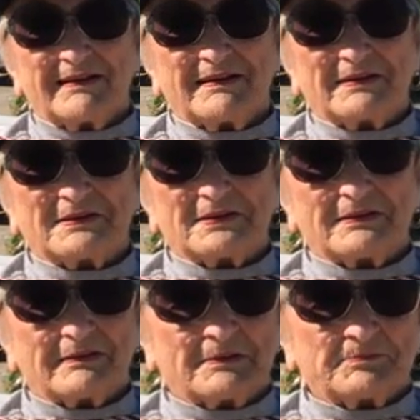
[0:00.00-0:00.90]
and
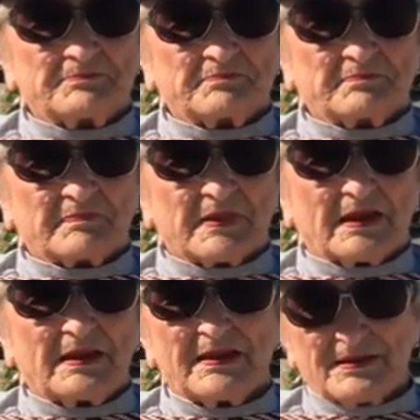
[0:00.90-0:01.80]
uh,
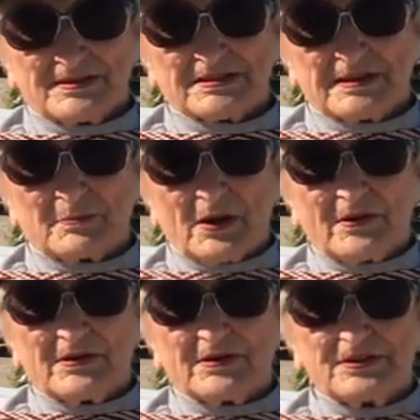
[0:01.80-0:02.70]
he let us get
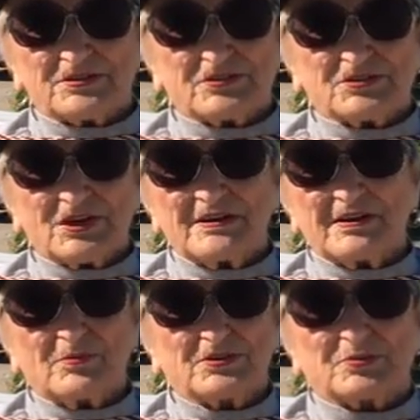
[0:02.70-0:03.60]
married on Easter
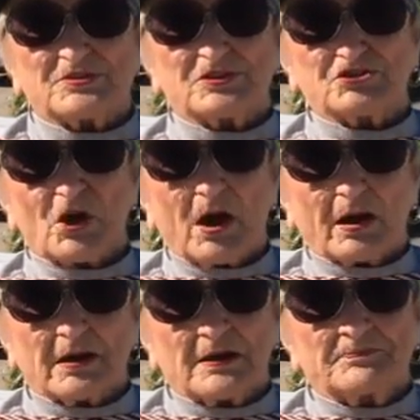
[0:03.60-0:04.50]
Sunday, which was a
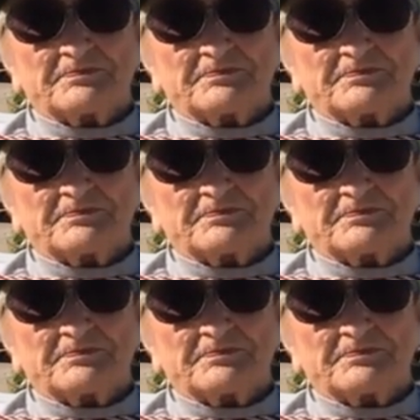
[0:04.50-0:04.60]
shock